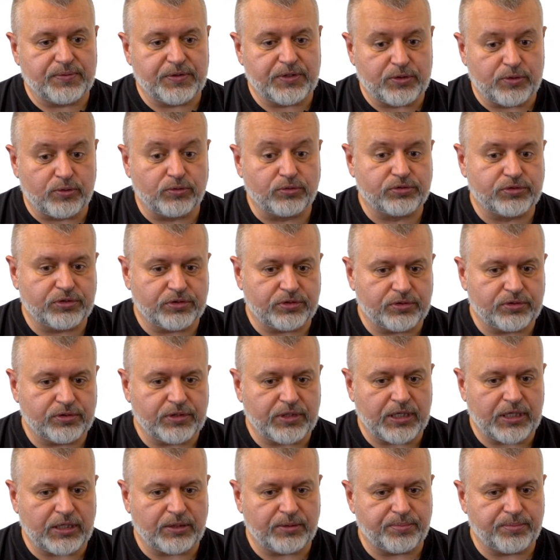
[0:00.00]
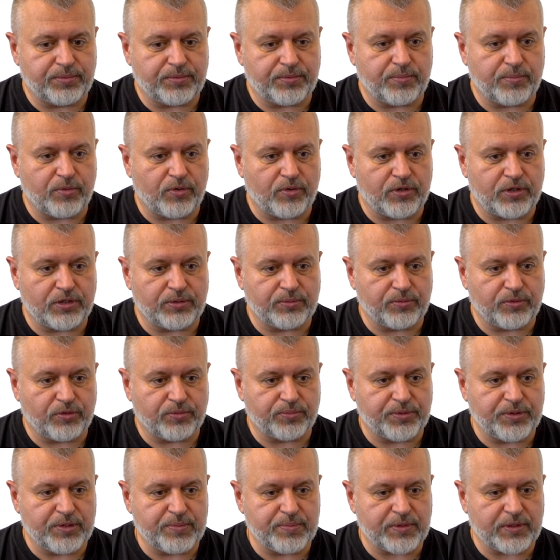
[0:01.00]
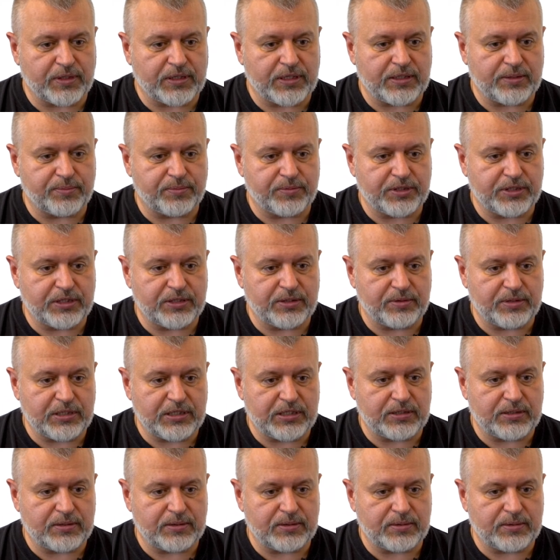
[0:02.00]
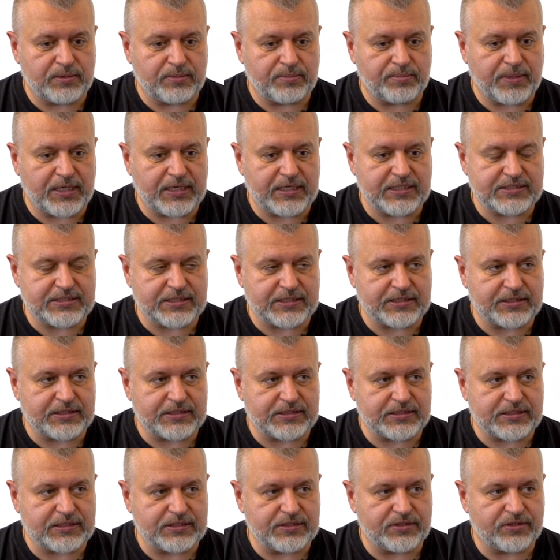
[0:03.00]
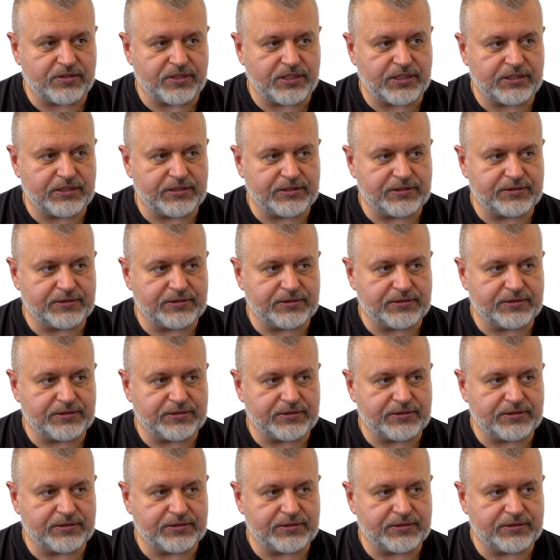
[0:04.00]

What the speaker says: could help more and more people and in many cities in Ukraine.